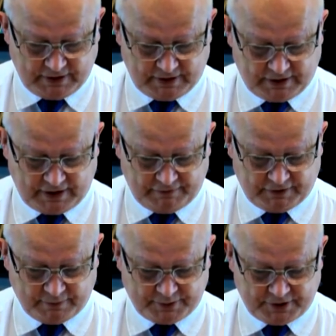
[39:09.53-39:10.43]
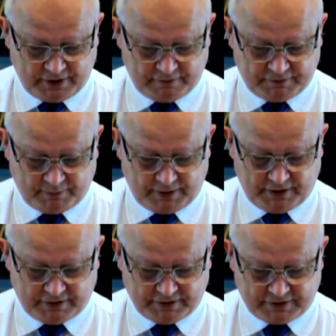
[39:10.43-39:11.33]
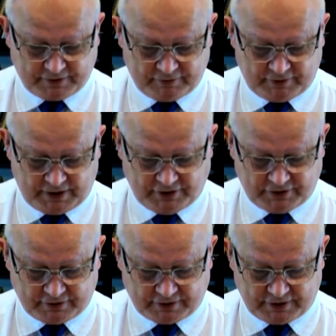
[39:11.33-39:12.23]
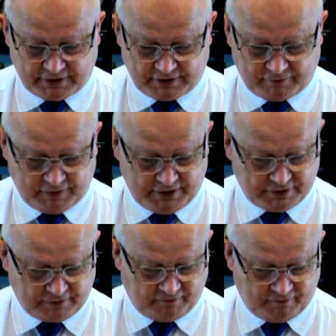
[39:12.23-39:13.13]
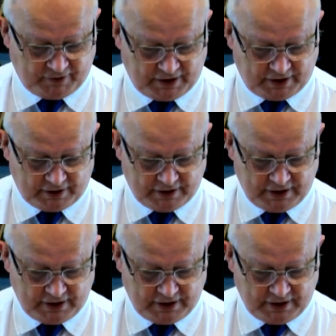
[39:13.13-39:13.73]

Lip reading: And having observed the Maker's creation in the region of fire,